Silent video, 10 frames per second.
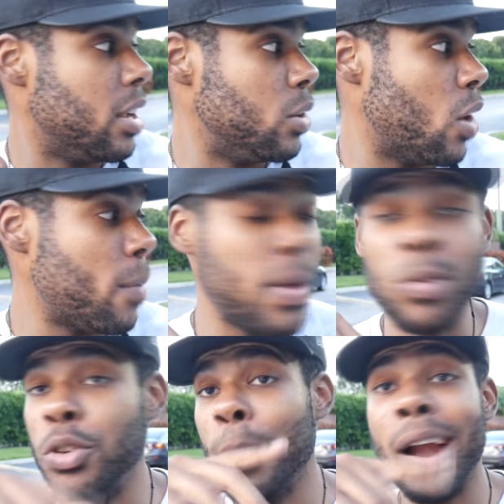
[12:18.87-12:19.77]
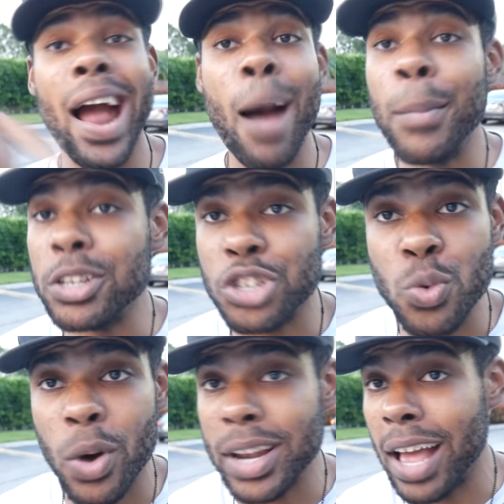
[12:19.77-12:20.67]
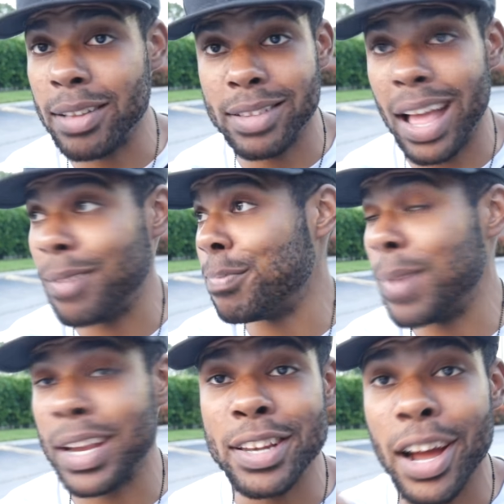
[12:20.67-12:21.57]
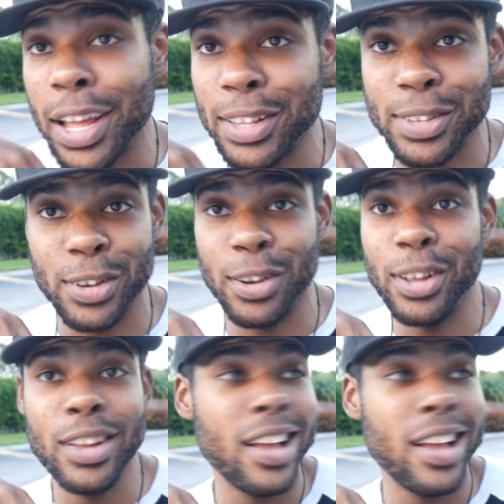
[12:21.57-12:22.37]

You know what I mean? No matter how much you want that McNuggets or